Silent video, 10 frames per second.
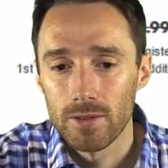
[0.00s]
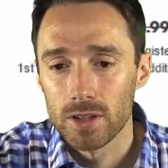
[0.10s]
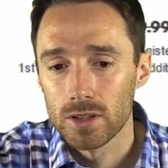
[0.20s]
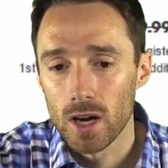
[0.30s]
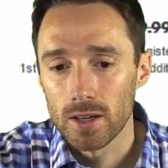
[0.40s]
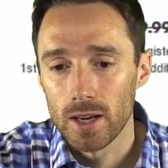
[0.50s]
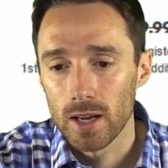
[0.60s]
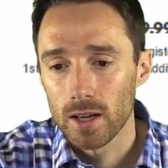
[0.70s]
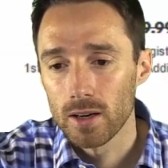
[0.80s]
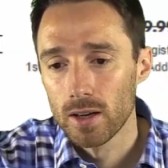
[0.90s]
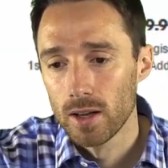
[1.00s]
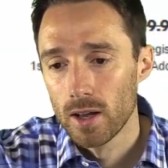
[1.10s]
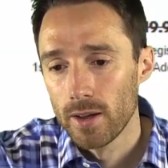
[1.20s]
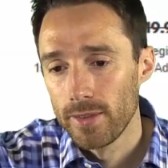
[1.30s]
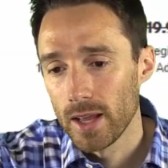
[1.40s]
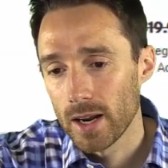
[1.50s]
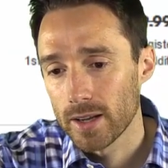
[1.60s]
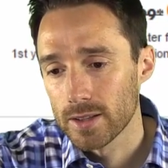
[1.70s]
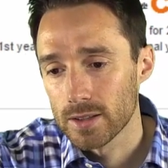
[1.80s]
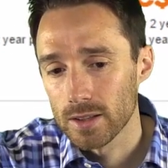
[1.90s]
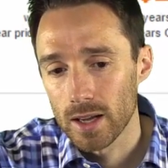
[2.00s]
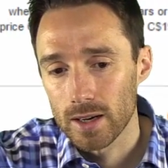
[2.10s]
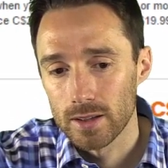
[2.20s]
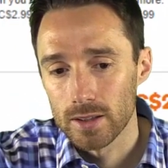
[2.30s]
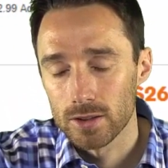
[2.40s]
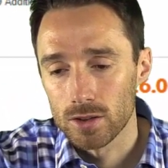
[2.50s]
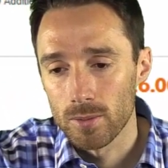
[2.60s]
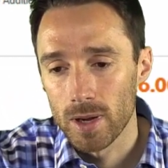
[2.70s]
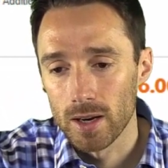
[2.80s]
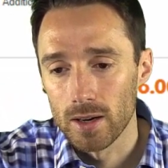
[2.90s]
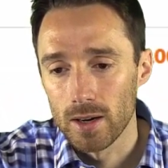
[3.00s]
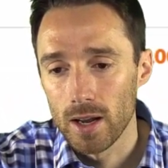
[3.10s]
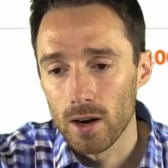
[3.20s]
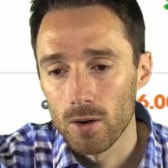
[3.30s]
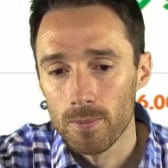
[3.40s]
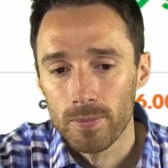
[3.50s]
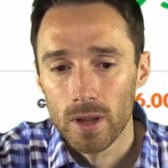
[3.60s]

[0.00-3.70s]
if it's not taken, then I can select this domain. Now,